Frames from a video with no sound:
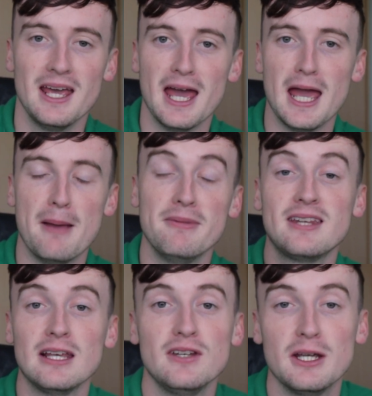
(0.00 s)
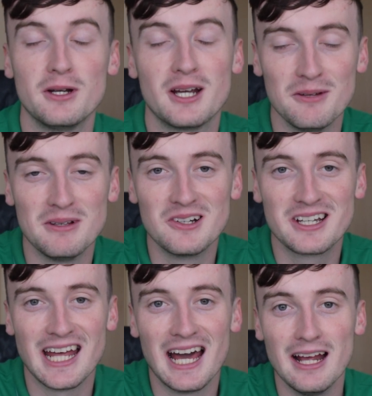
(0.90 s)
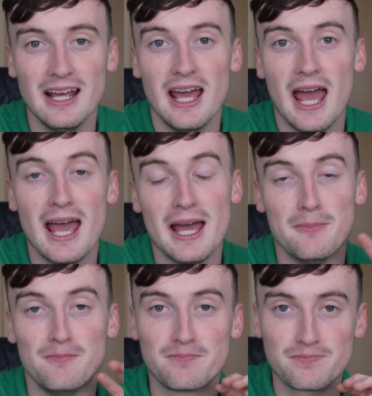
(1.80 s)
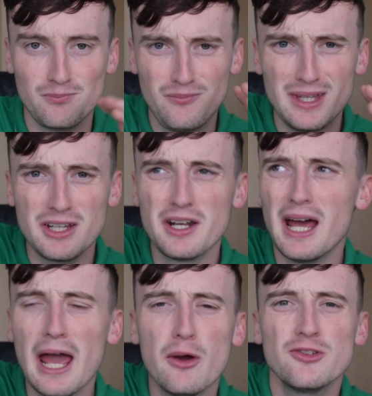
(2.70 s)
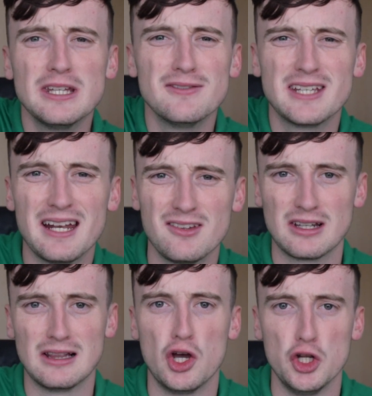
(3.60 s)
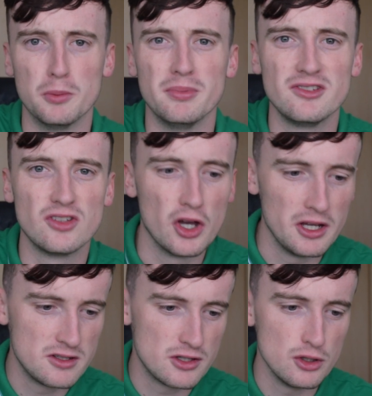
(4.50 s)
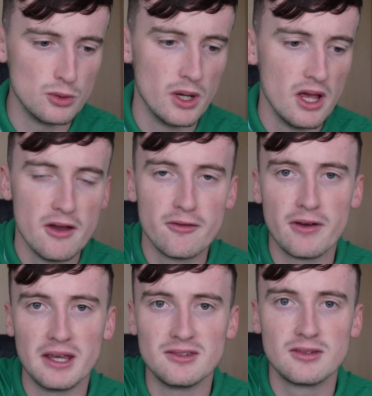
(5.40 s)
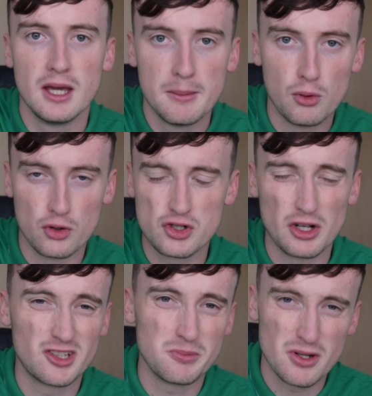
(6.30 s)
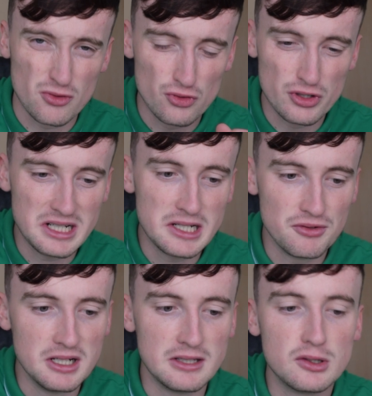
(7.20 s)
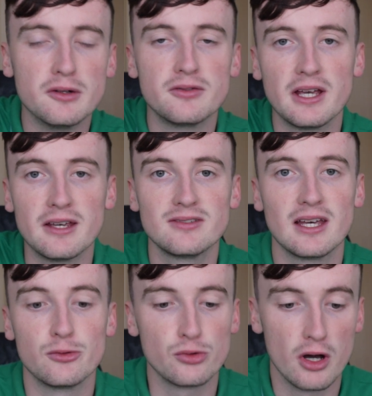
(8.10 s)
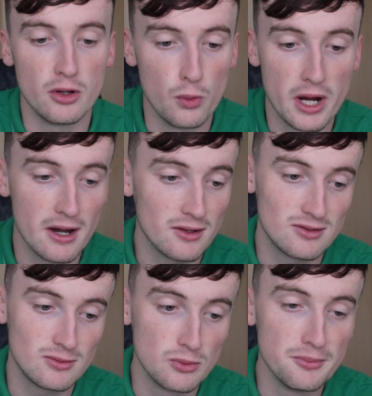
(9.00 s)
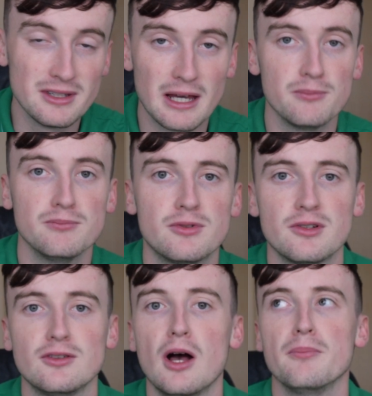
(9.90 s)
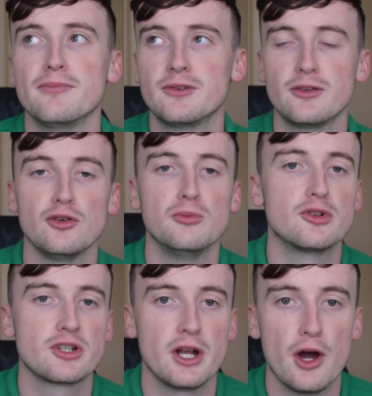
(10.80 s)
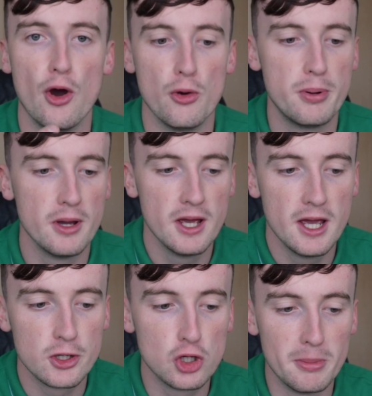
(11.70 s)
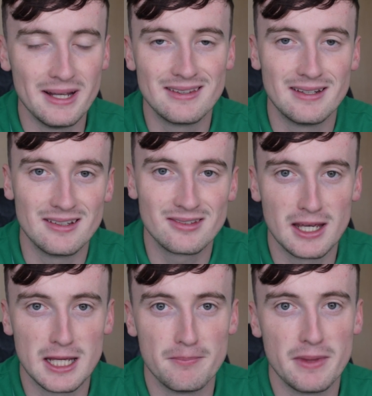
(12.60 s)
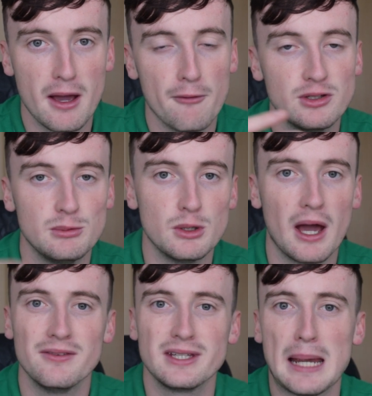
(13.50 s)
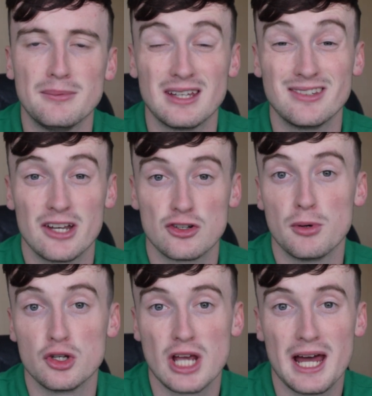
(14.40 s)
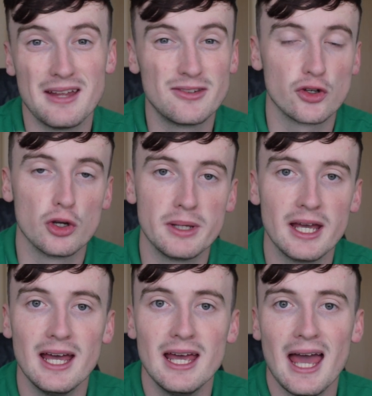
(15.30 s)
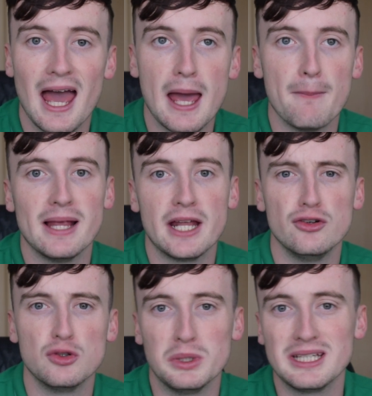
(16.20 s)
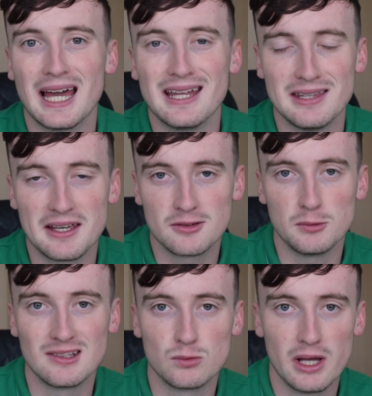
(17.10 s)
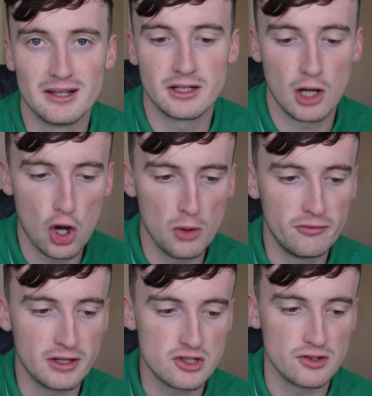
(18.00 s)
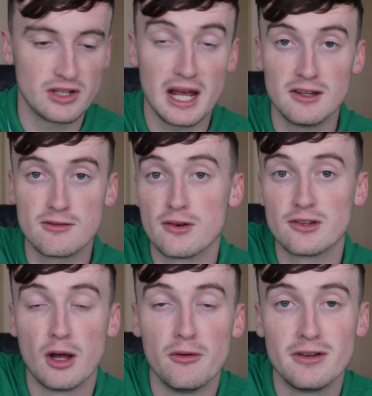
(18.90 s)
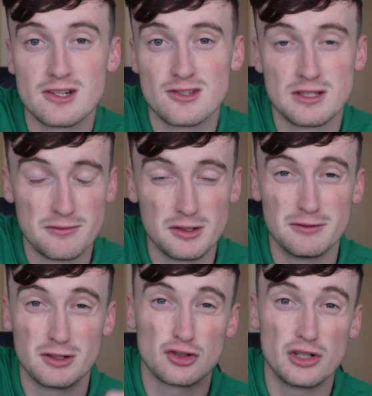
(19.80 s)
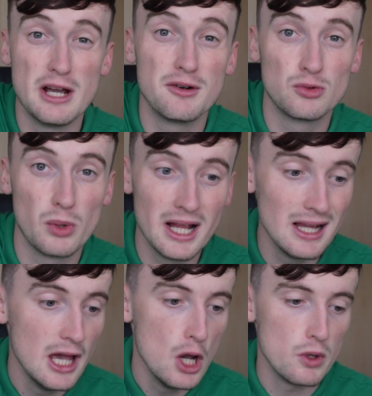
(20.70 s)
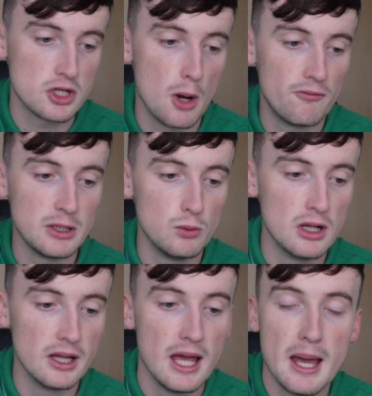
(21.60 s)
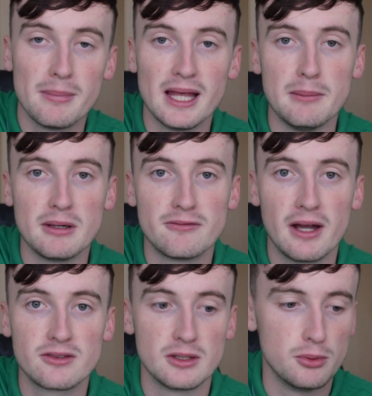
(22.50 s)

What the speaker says: In today's video we're going to be looking at kind of how Stephen Kenny's going to line up his side to face Portugal. It's going to be a really tough test, as we're all aware. It's something that there's not too much kind of hope coming into this game. Obviously we do have the games against Azerbaijan and Serbia later in the week and next week as well. They're home fixtures, Kenny's first home fixtures in front of a crowd as well, which hopefully will play a big factor.